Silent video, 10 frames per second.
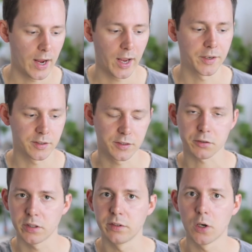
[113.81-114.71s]
And
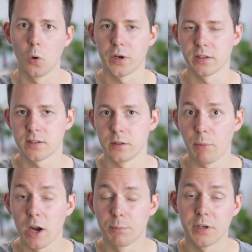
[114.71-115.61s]
screen recording is, in
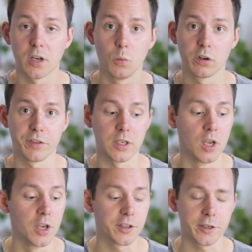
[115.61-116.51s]
my opinion, one of the
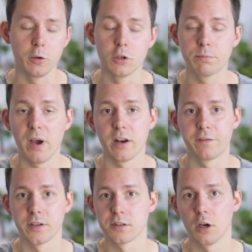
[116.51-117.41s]
huge
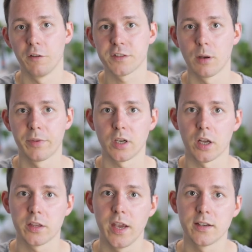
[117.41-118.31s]
benefits of something
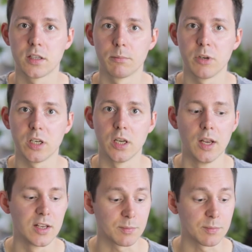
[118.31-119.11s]
like the ATEM Mini,